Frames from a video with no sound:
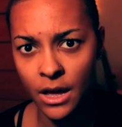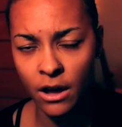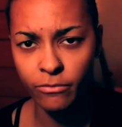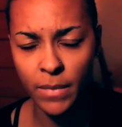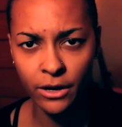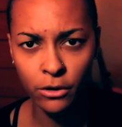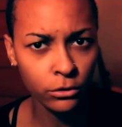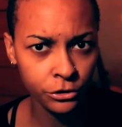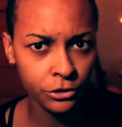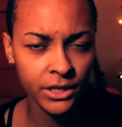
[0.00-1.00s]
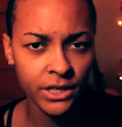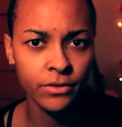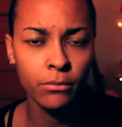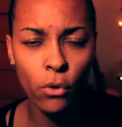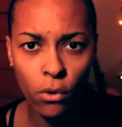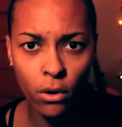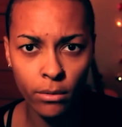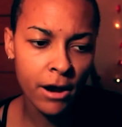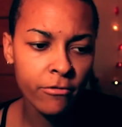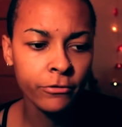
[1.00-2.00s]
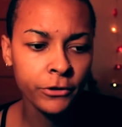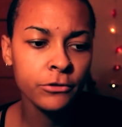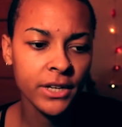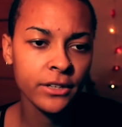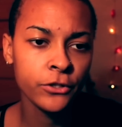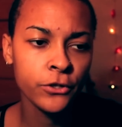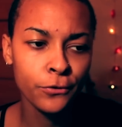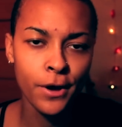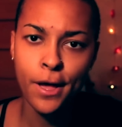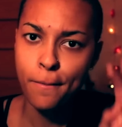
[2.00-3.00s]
of my culture even more by refusing to